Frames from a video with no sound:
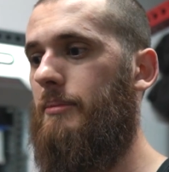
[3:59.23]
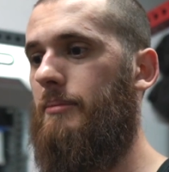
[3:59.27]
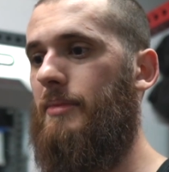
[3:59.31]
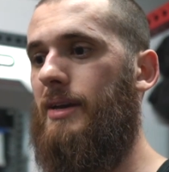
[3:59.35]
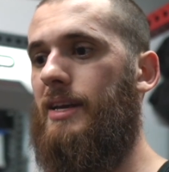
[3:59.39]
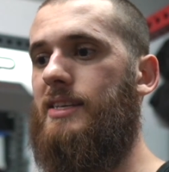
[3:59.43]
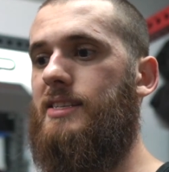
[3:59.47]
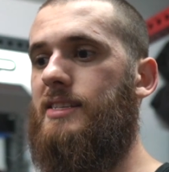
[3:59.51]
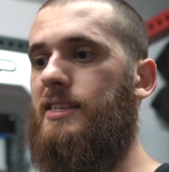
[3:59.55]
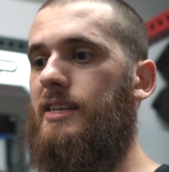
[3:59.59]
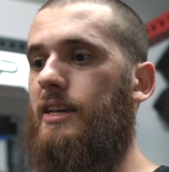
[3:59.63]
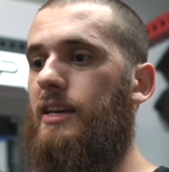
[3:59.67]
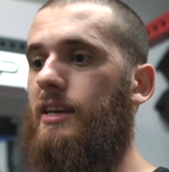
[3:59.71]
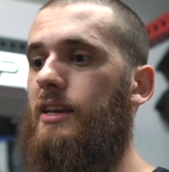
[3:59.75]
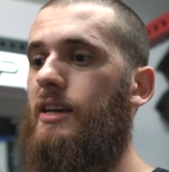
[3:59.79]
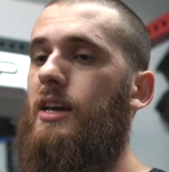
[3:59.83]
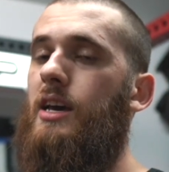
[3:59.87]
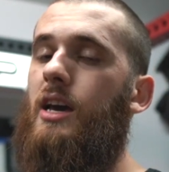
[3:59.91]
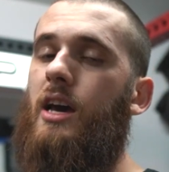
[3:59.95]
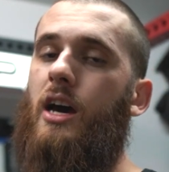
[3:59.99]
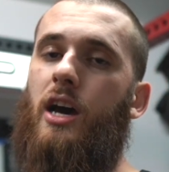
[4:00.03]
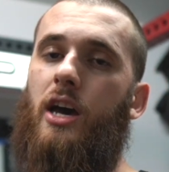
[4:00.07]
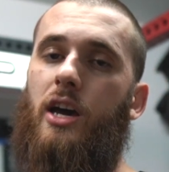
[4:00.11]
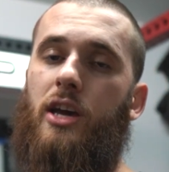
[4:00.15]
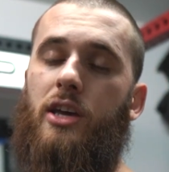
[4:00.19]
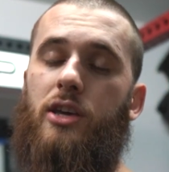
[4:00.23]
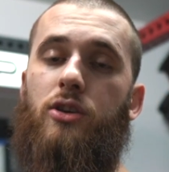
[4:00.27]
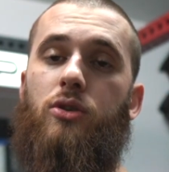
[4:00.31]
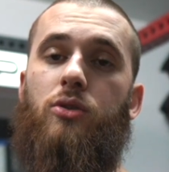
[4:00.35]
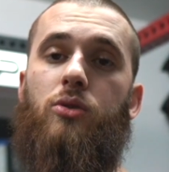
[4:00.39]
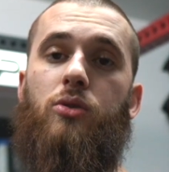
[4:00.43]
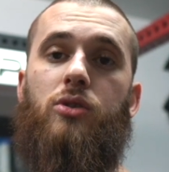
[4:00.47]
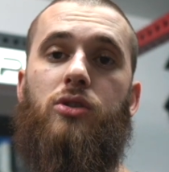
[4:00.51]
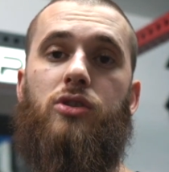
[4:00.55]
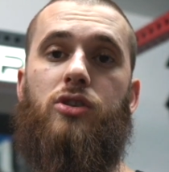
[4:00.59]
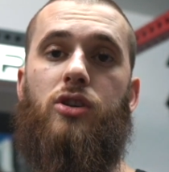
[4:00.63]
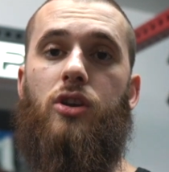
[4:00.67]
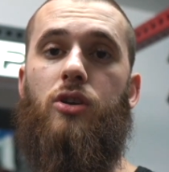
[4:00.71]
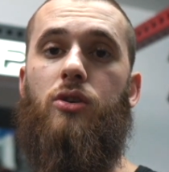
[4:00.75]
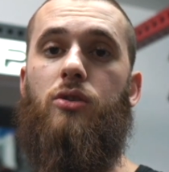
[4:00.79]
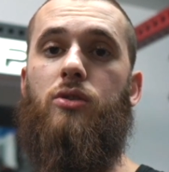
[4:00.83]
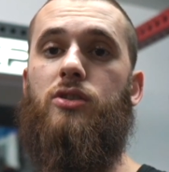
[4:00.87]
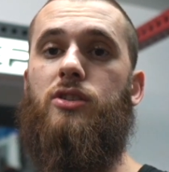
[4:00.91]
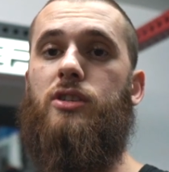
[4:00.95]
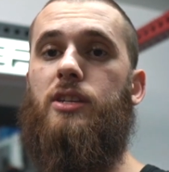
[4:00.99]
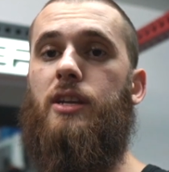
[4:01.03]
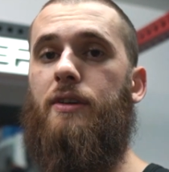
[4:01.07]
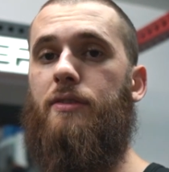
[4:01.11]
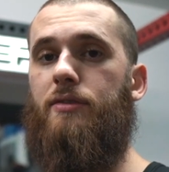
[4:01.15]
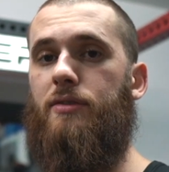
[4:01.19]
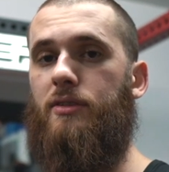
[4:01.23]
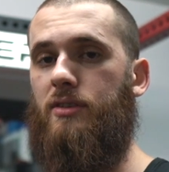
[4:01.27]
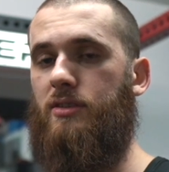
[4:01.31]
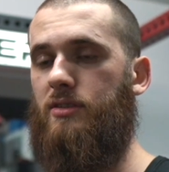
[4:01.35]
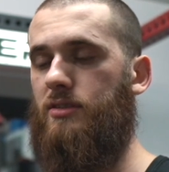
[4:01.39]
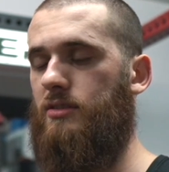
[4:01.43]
makes it a huge, huge difference.